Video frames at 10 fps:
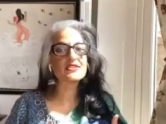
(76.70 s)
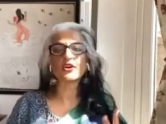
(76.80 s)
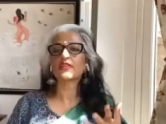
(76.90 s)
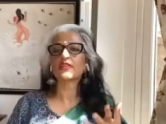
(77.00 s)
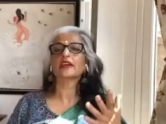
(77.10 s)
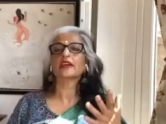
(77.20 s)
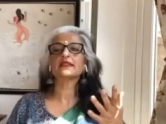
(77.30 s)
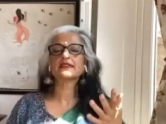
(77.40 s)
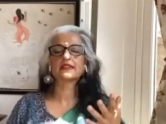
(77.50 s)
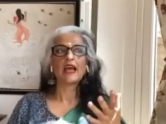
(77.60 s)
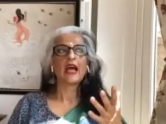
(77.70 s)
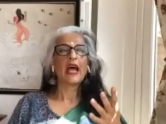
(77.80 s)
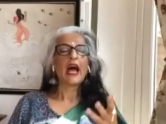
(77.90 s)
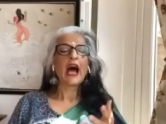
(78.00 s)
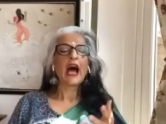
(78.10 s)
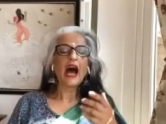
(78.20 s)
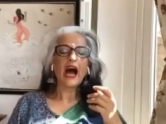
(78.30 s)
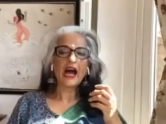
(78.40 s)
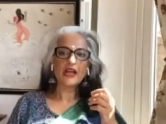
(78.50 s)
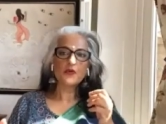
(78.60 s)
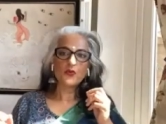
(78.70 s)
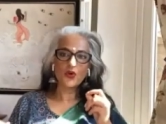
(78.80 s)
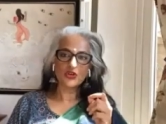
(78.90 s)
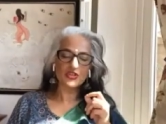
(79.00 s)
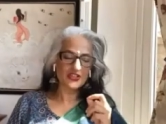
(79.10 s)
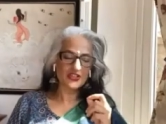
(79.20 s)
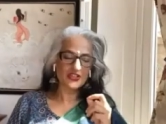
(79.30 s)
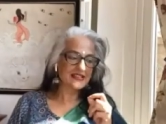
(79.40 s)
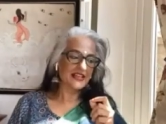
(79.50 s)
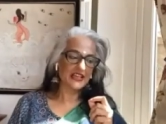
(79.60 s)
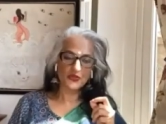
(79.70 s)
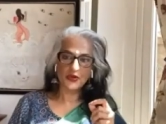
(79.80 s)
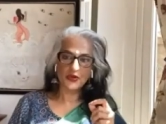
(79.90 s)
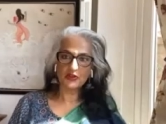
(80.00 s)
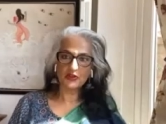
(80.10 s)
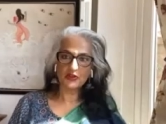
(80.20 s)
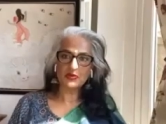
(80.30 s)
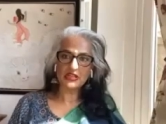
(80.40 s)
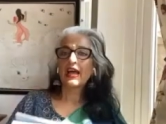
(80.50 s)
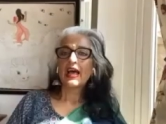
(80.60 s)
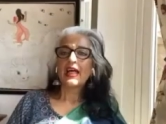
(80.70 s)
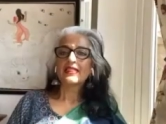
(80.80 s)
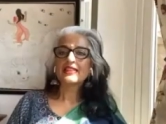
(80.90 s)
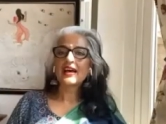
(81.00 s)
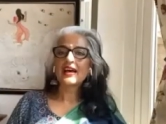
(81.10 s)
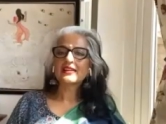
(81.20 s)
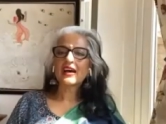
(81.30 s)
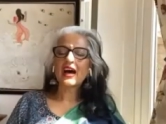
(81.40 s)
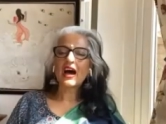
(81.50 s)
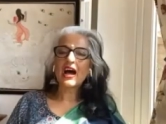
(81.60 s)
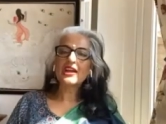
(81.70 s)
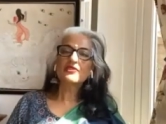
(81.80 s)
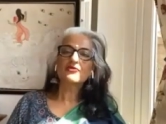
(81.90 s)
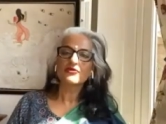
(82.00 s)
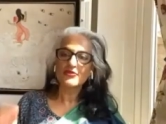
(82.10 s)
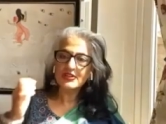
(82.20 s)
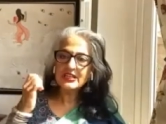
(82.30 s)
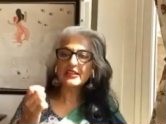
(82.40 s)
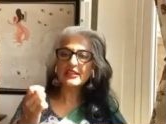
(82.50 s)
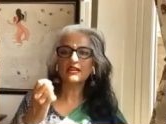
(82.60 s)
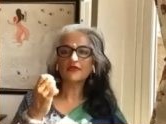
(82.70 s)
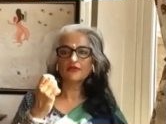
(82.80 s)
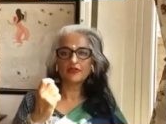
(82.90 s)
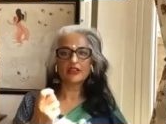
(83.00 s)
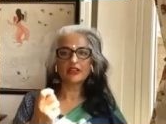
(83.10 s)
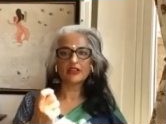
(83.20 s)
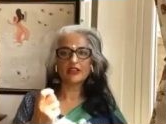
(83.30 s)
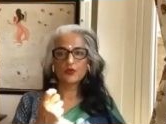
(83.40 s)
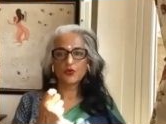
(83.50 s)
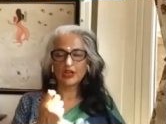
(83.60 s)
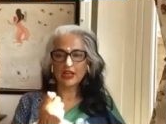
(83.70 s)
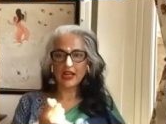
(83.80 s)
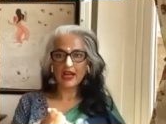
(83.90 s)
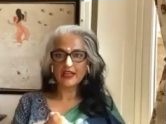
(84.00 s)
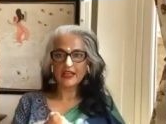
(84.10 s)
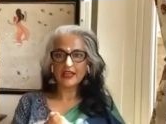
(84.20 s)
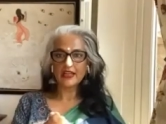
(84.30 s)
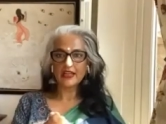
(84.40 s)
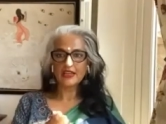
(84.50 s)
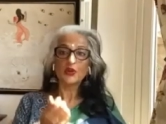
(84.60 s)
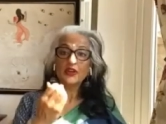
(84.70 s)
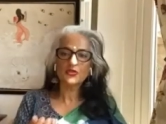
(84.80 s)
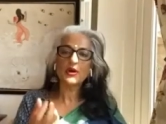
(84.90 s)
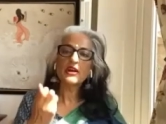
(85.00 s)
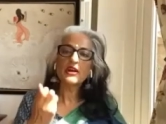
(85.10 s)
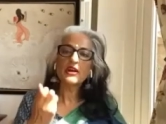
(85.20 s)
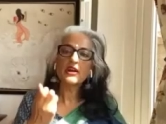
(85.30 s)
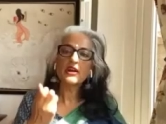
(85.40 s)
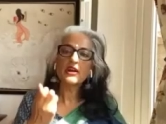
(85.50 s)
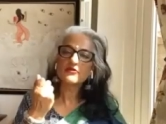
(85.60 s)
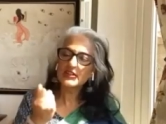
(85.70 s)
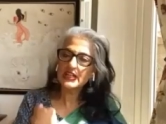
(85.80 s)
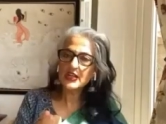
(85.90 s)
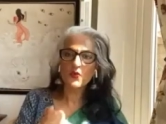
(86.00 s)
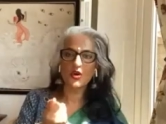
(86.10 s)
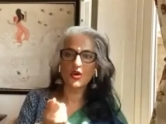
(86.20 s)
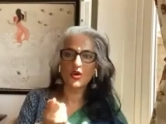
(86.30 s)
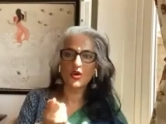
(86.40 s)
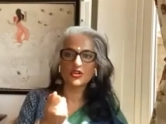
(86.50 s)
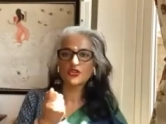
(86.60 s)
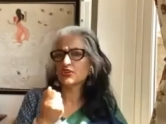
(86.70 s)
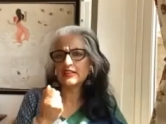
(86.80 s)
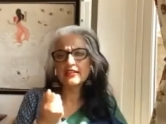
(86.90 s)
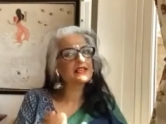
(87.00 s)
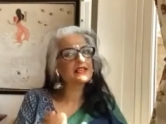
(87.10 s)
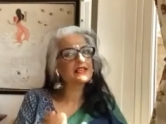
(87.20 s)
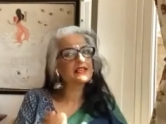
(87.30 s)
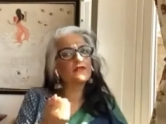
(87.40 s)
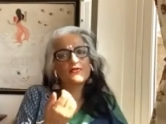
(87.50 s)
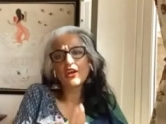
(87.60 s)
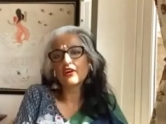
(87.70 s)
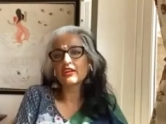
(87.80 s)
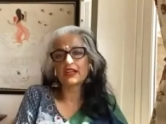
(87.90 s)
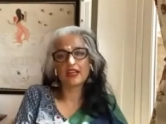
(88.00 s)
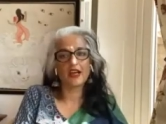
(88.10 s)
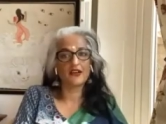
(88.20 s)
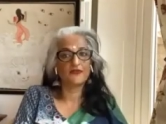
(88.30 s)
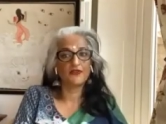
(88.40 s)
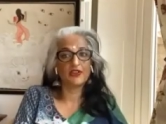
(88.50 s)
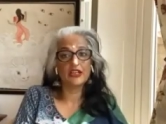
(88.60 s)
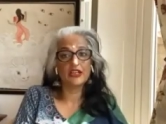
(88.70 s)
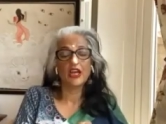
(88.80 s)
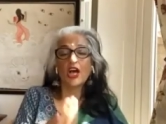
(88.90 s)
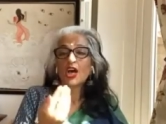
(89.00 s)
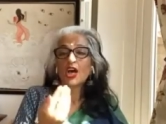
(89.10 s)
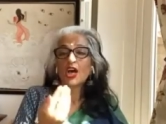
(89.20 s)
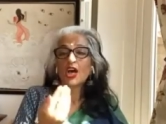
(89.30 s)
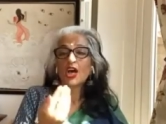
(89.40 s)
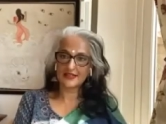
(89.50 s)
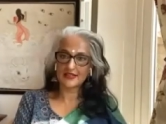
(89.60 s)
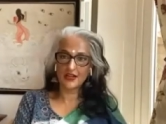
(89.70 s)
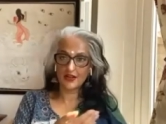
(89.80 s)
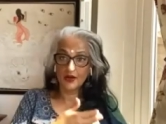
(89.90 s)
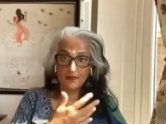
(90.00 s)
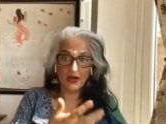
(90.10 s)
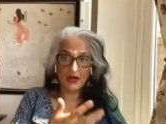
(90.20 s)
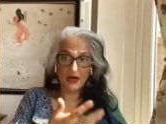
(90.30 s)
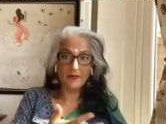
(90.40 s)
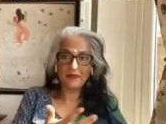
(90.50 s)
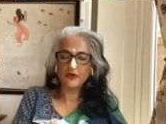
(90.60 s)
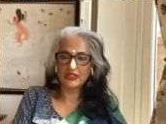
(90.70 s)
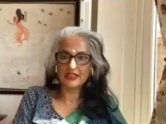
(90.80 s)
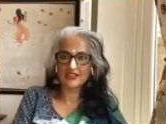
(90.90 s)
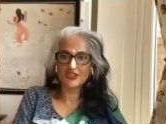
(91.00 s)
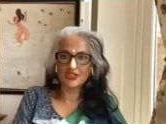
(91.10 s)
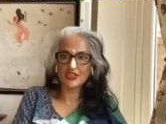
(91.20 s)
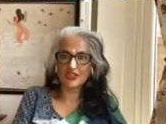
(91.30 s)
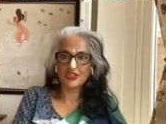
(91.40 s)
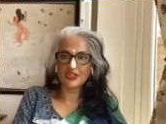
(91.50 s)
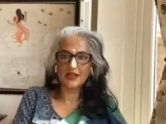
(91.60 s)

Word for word: on this, I want to say to everybody who's out there listening that I really, really would like you, if this is something of interest to you, I really want you to listen very carefully to what we have to say this, uh, about this today. Because,